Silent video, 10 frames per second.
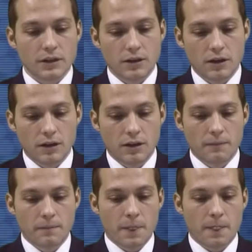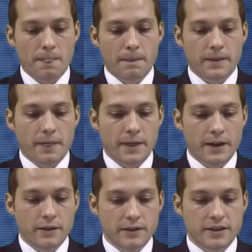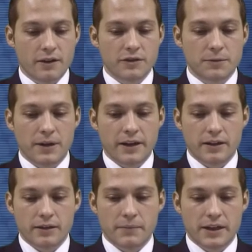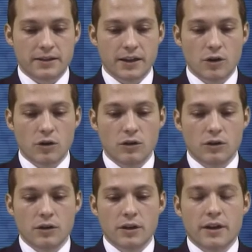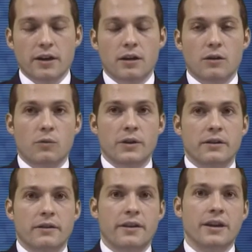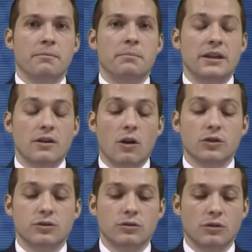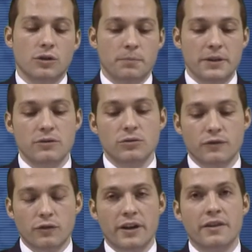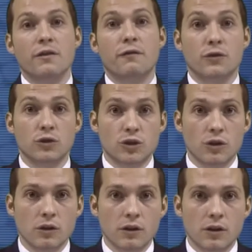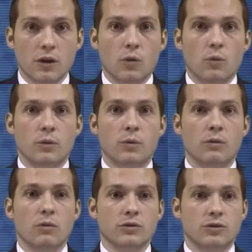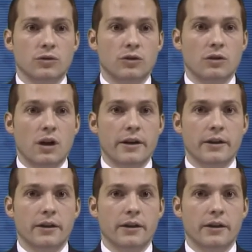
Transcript: Then the service plan in Mexico would then could be useful in the future when we want to try